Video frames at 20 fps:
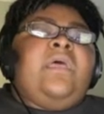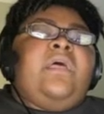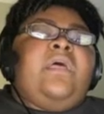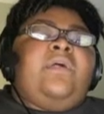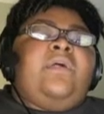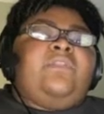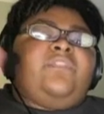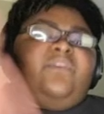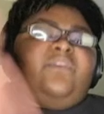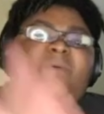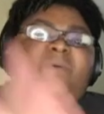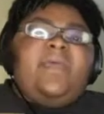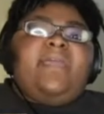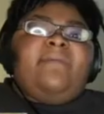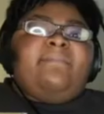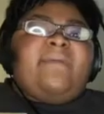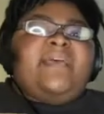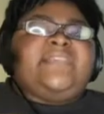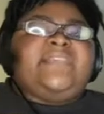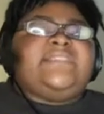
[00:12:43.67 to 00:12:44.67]
the way
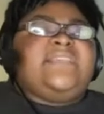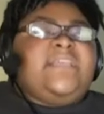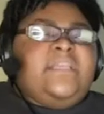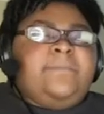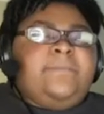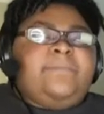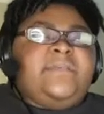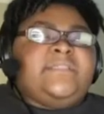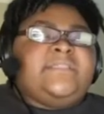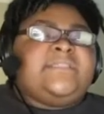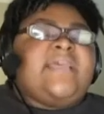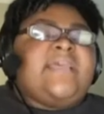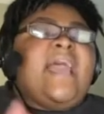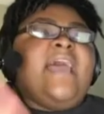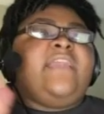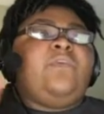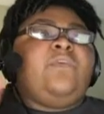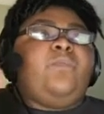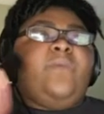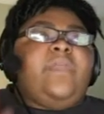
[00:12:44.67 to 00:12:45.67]
my setup is, it's
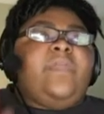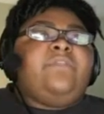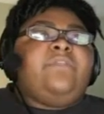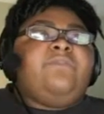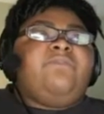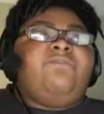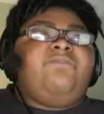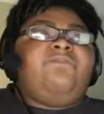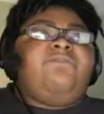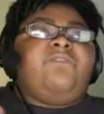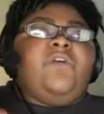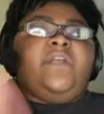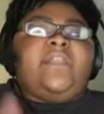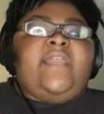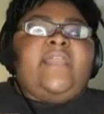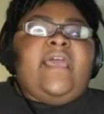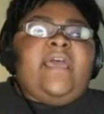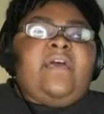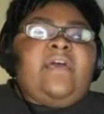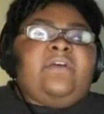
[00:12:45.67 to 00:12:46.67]
kind of weird for
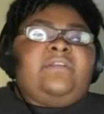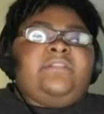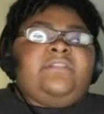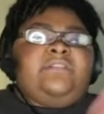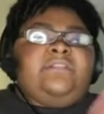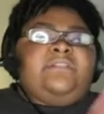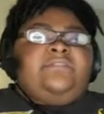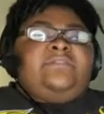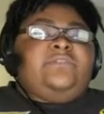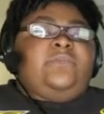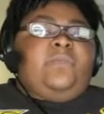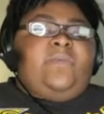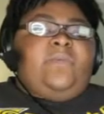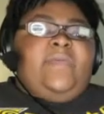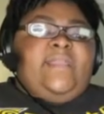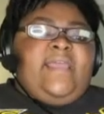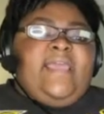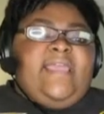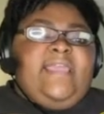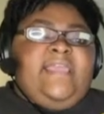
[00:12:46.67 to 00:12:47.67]
now, and
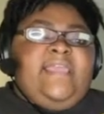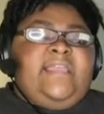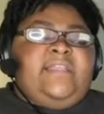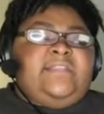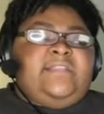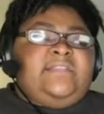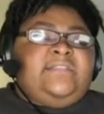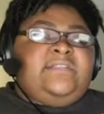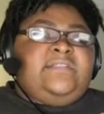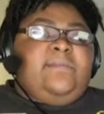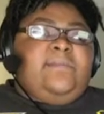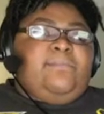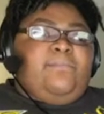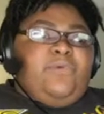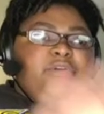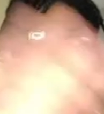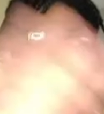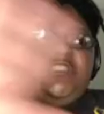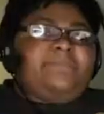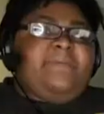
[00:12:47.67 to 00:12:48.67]
when I get
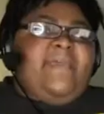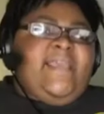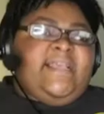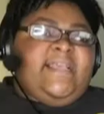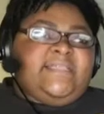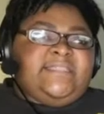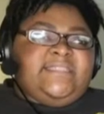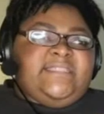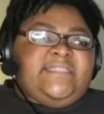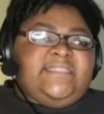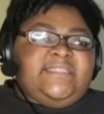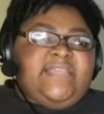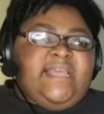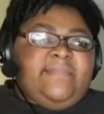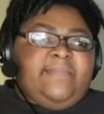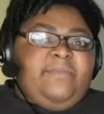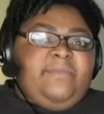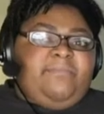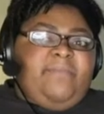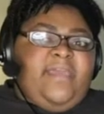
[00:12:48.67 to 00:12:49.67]
more space, it's gonna
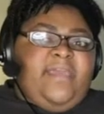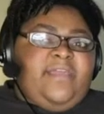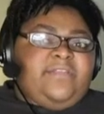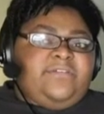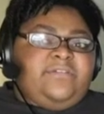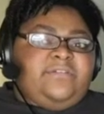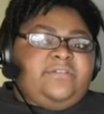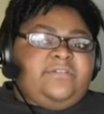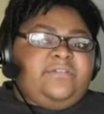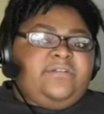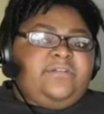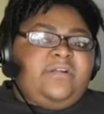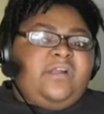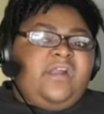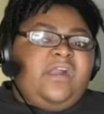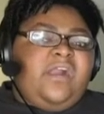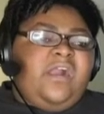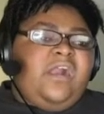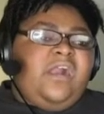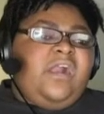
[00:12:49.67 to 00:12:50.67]
be better.
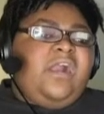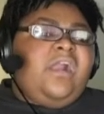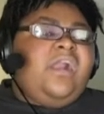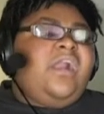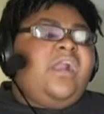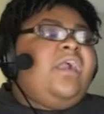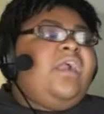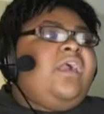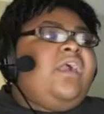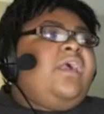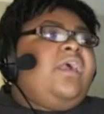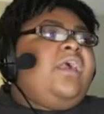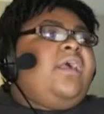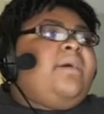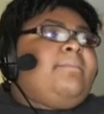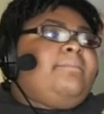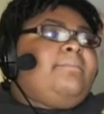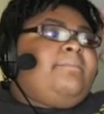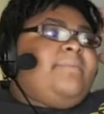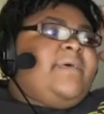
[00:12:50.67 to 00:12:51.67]

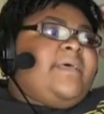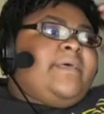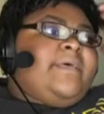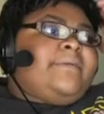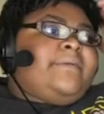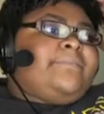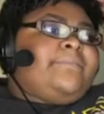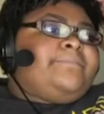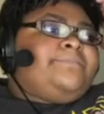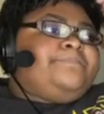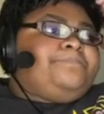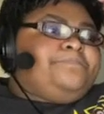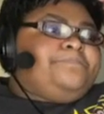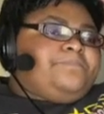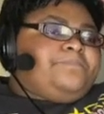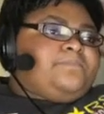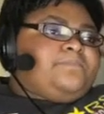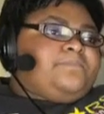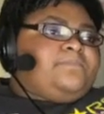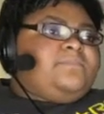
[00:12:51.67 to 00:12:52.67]
But
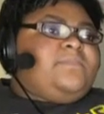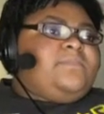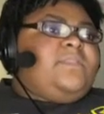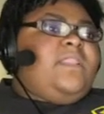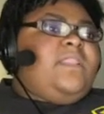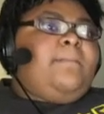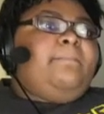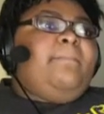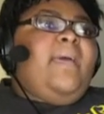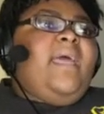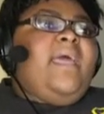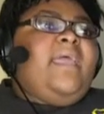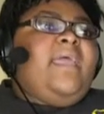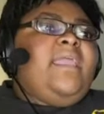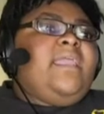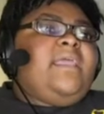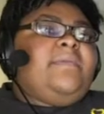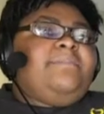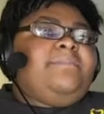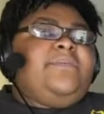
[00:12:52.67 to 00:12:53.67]

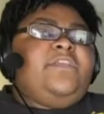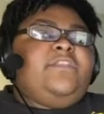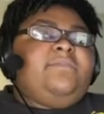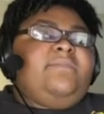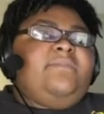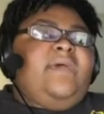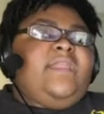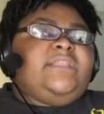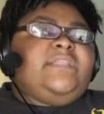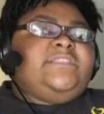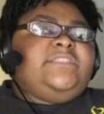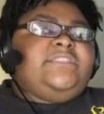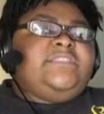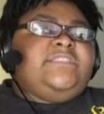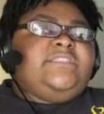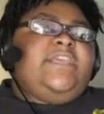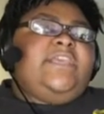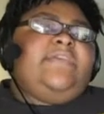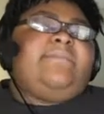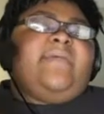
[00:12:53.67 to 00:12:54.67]
my computer monitor is
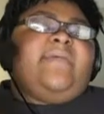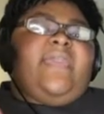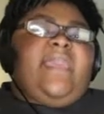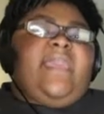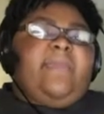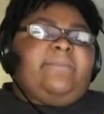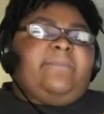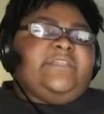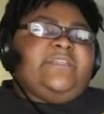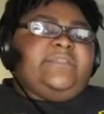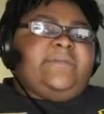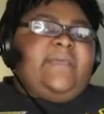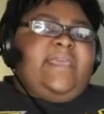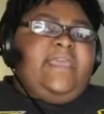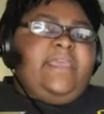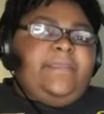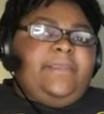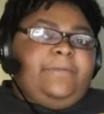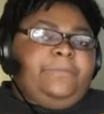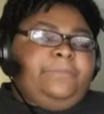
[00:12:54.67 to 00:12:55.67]
here, my camera's right
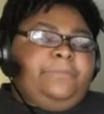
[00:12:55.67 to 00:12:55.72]
here.